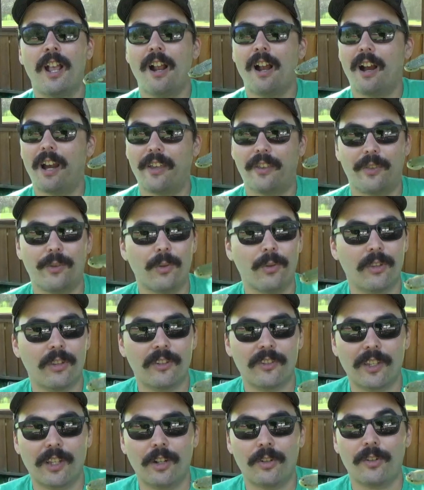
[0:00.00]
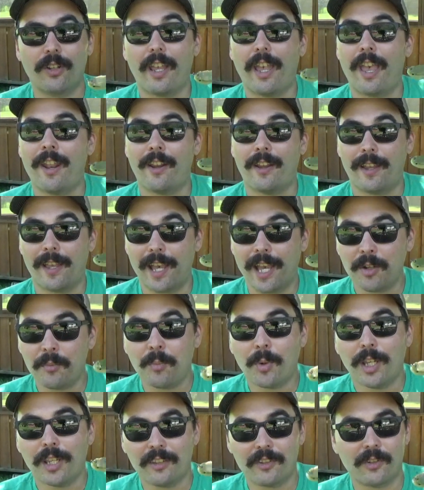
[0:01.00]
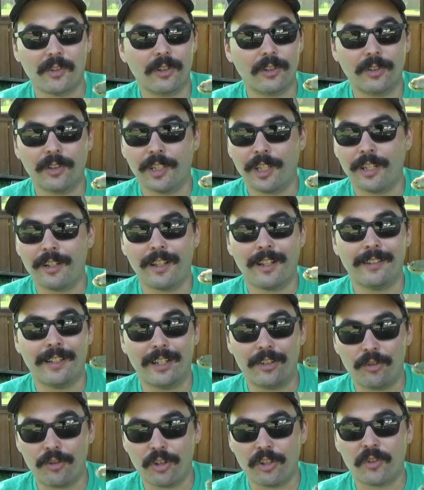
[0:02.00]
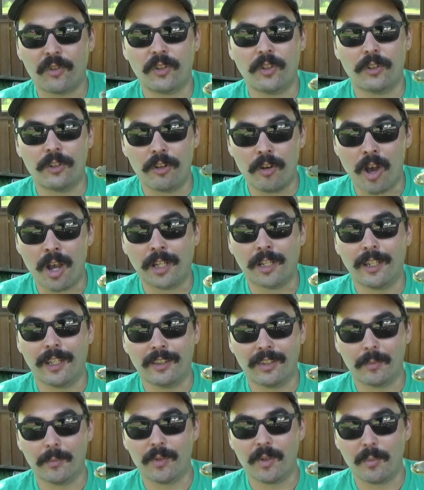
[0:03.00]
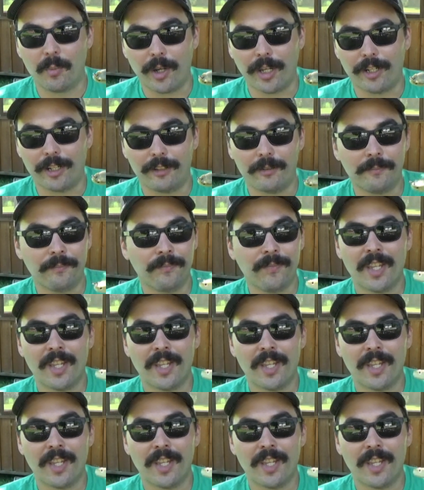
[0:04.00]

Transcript: I threw this out and I had pike circling it and I just could not get them to bite it.